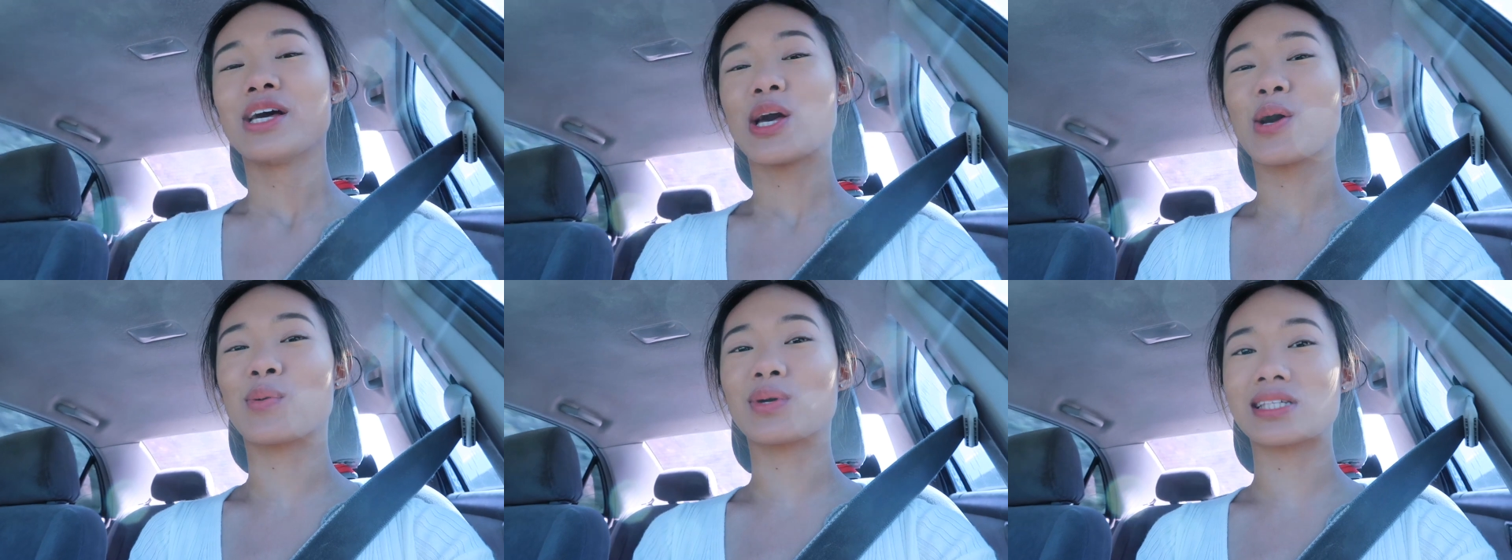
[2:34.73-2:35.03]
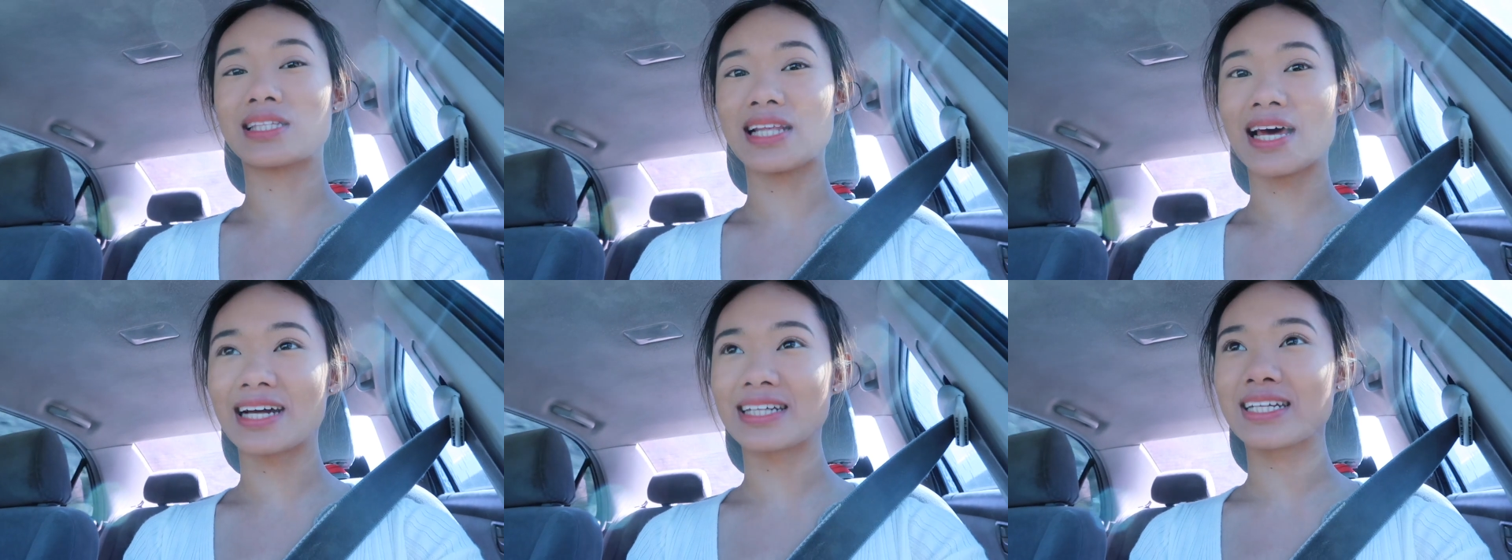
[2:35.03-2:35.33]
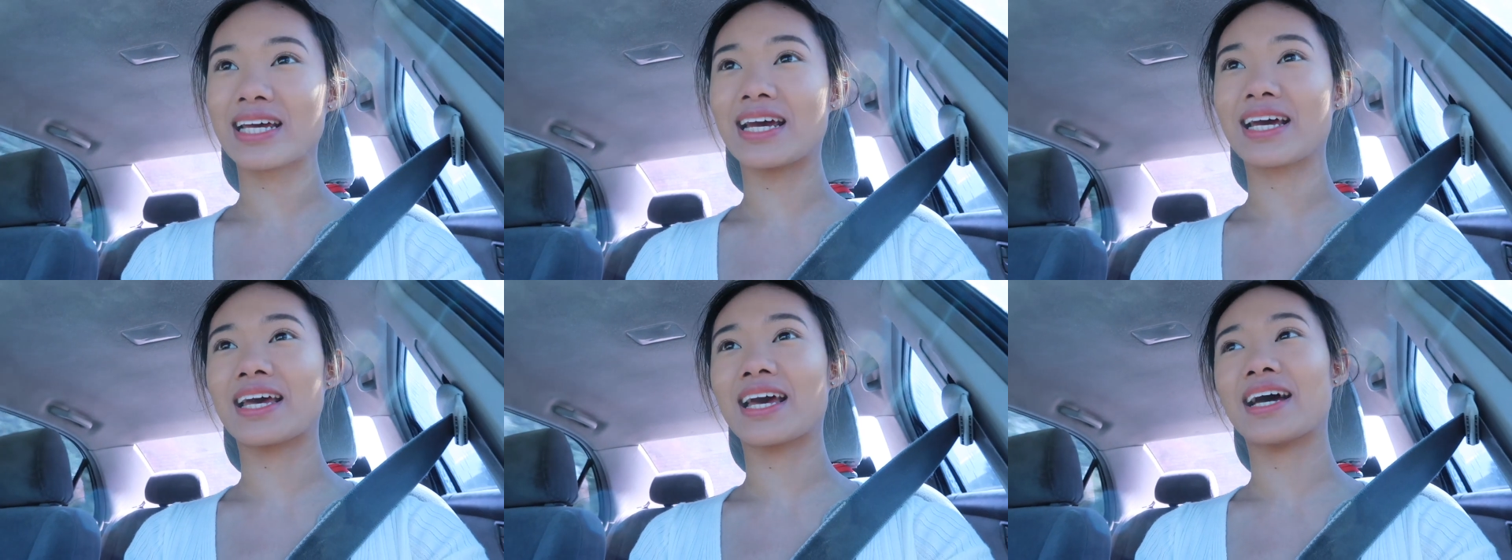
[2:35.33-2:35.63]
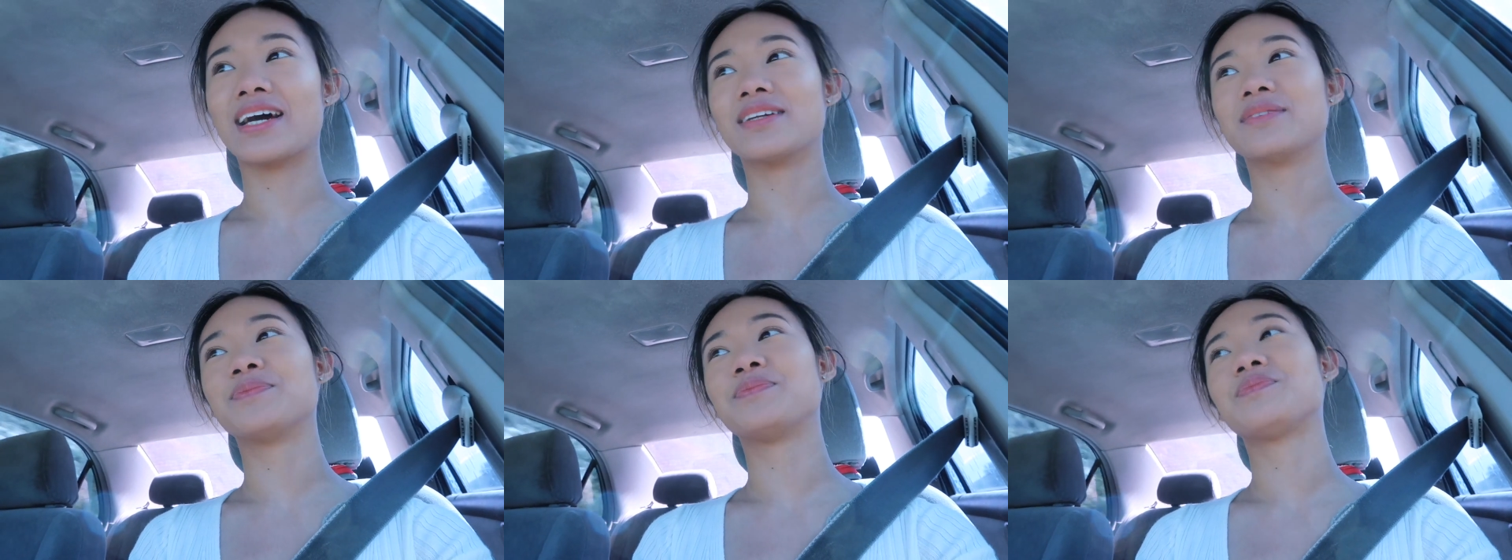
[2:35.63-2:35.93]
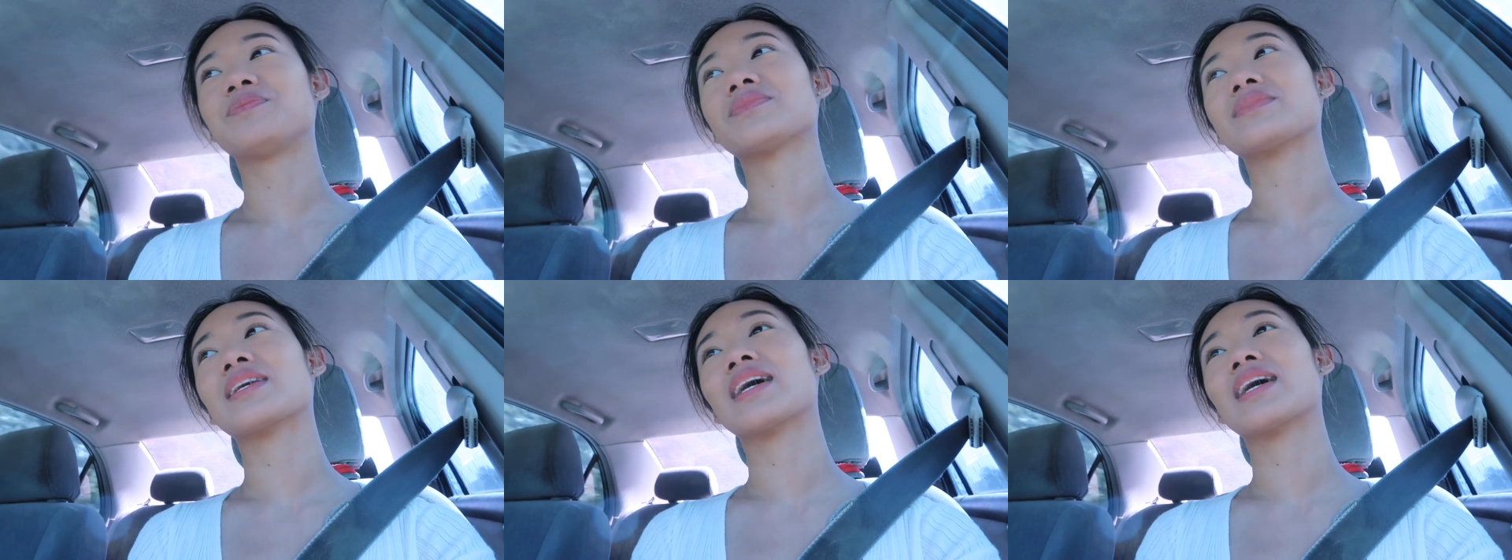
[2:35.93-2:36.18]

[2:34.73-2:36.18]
It was leg day again.